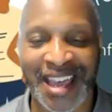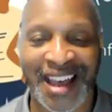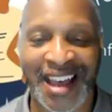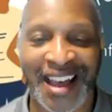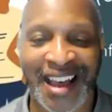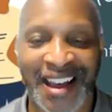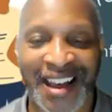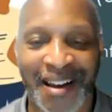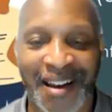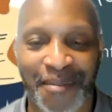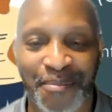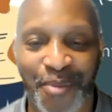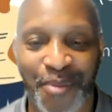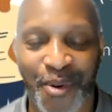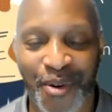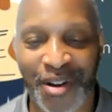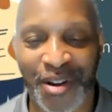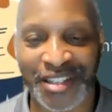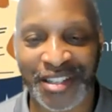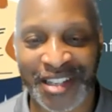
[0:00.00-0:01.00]

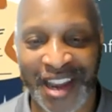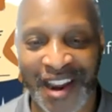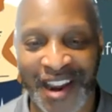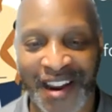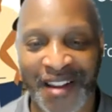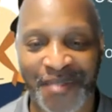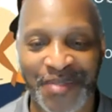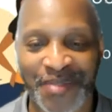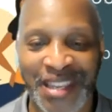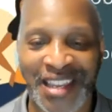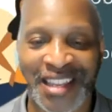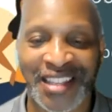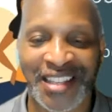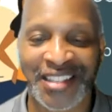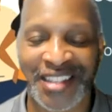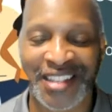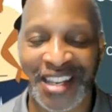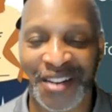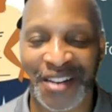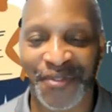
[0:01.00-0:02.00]
board chair,
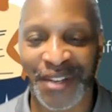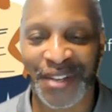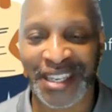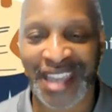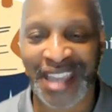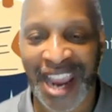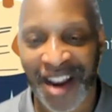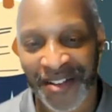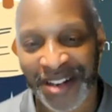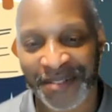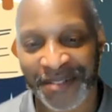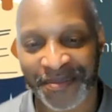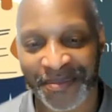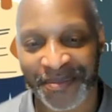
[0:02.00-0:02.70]
Jennifer Garrett,